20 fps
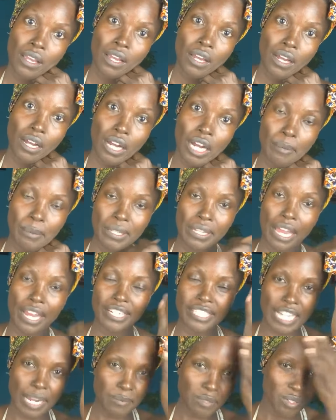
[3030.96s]
A lot of
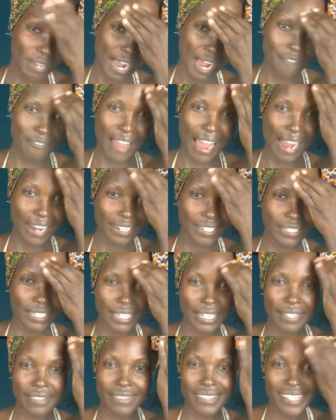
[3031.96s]
times we have acne
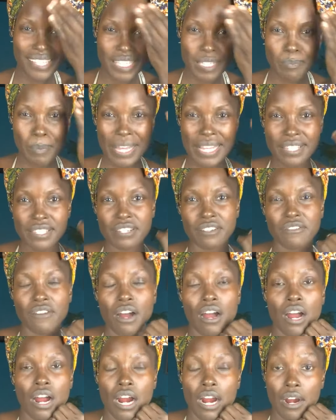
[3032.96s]
in this space of
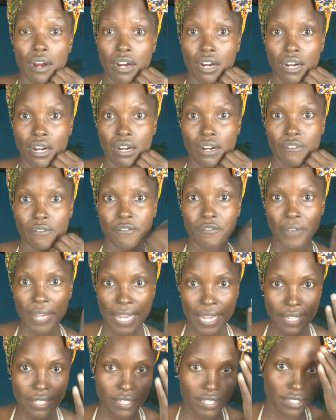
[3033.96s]
our
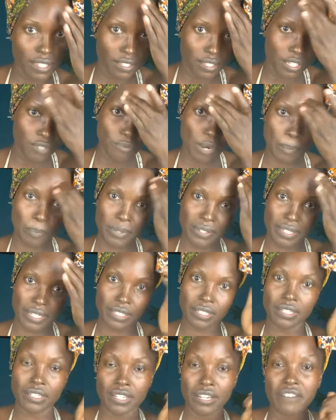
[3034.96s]
face. This is
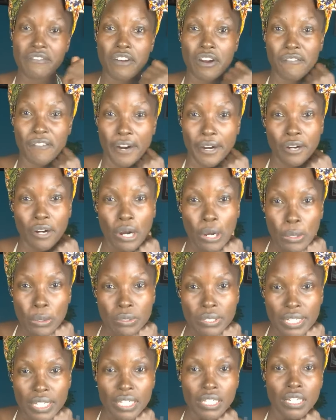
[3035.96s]
representative of our
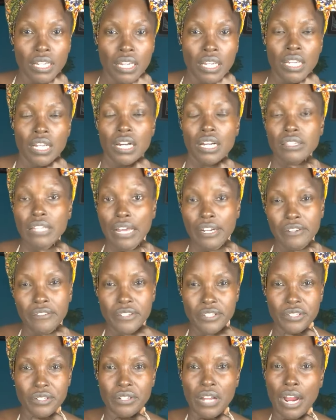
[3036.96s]
colon. A lot of
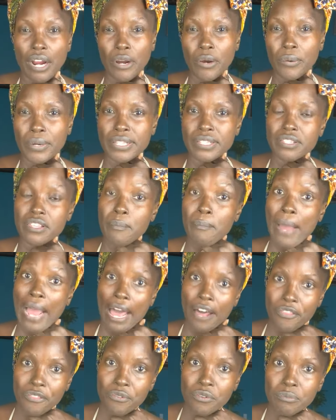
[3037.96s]
us are not going to the
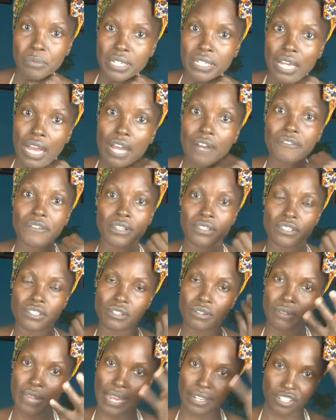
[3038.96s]
bathroom enough, and so
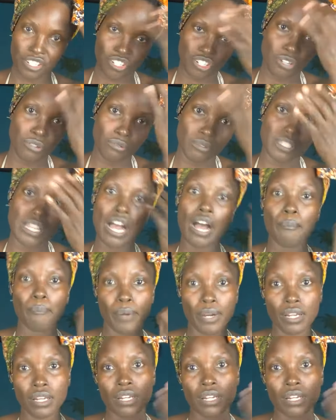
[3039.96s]
that shows up.